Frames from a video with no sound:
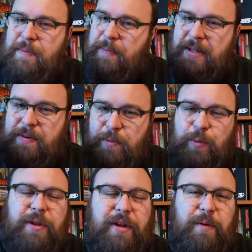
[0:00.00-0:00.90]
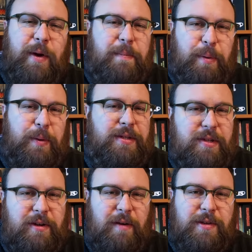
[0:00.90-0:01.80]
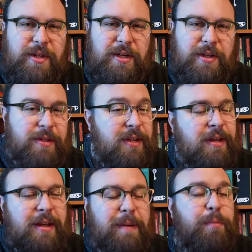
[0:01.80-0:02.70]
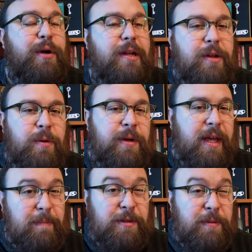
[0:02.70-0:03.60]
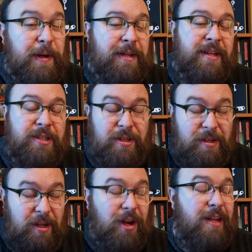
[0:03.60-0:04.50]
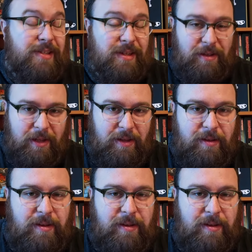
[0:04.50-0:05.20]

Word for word: make some really great points and conversations, and bring new games to my attention constantly.